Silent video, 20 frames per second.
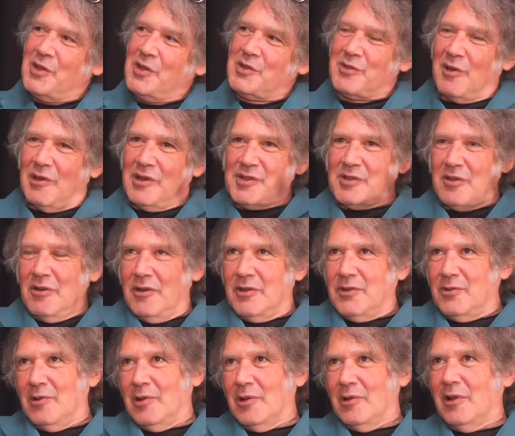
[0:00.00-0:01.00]
So I
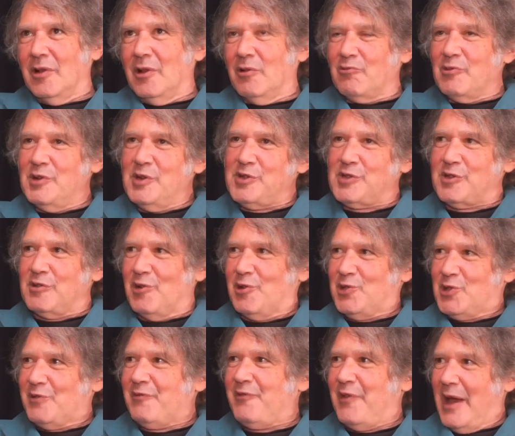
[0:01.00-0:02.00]
started doing a little
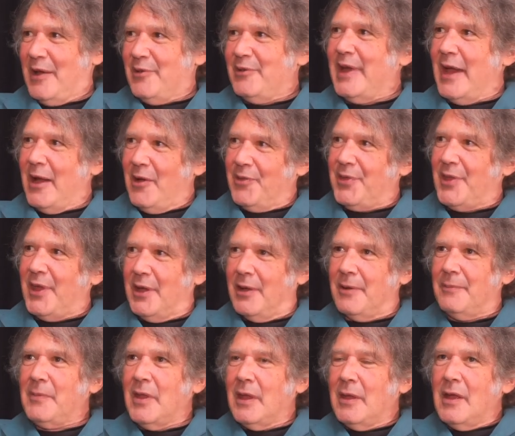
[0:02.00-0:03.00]
research and found out
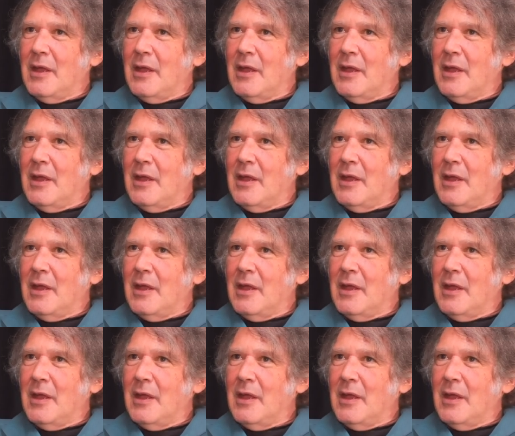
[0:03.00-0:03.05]
that